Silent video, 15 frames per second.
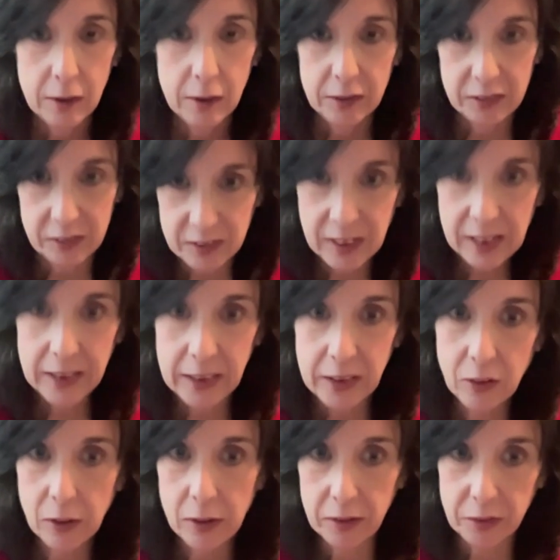steady
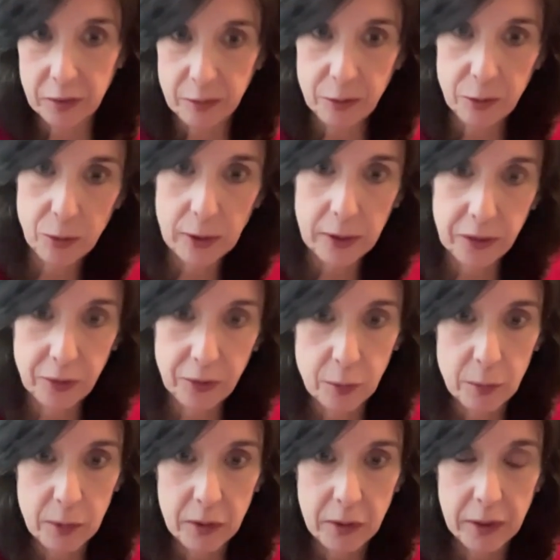loss of trust
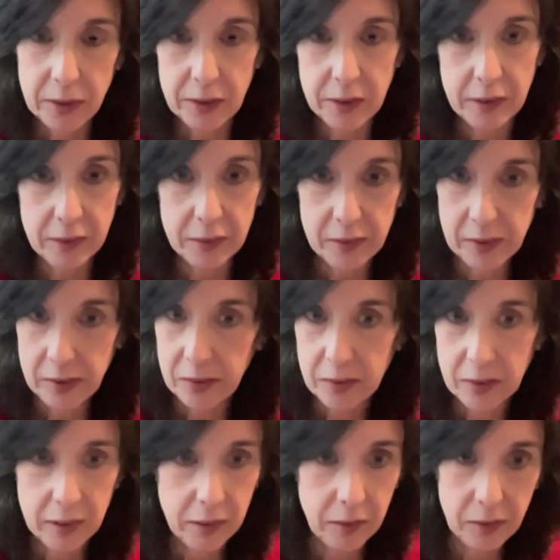from the
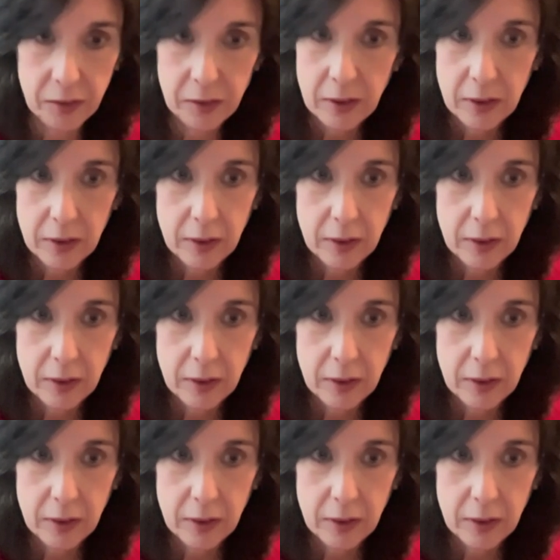1960s